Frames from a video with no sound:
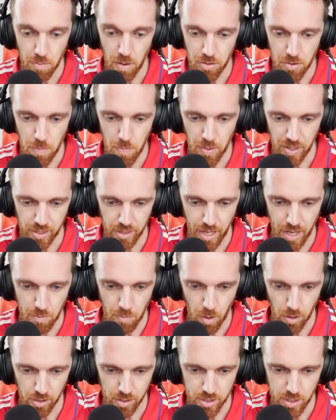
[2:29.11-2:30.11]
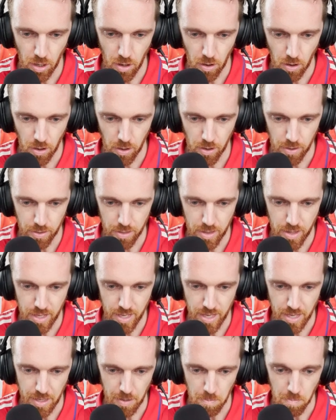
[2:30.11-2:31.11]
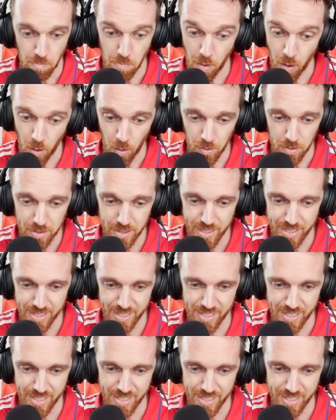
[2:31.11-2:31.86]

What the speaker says: other big landmarks are the malls.